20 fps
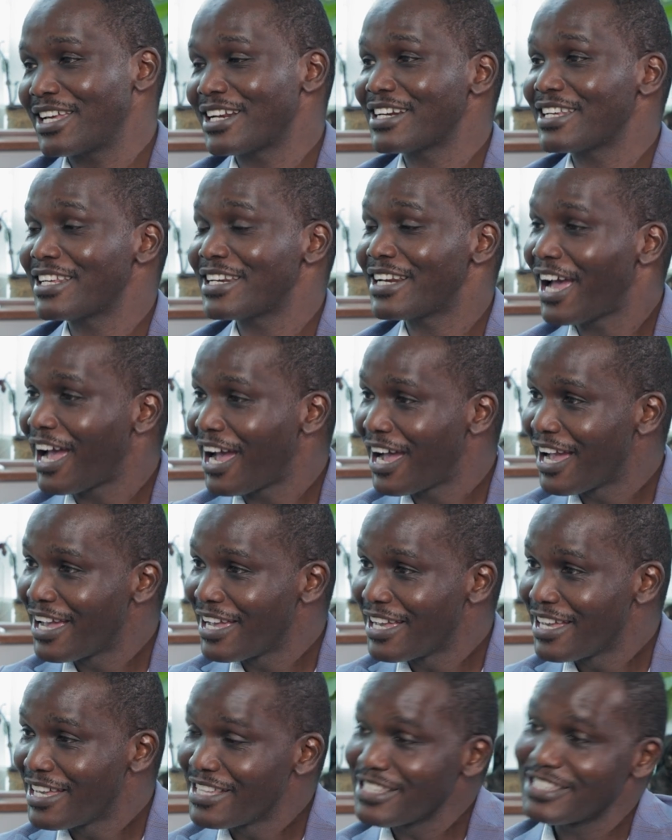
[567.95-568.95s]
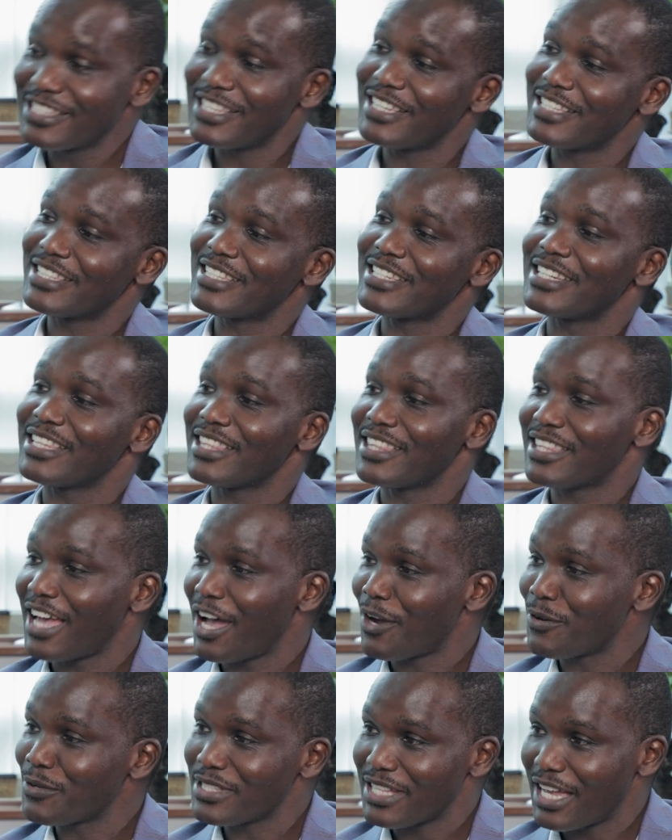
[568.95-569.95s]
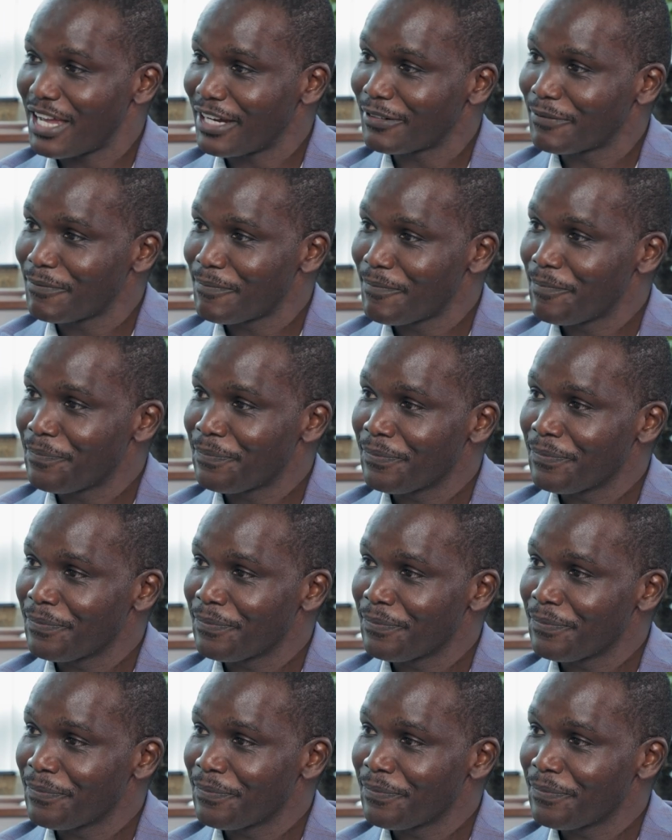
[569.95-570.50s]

Rina, 60,000.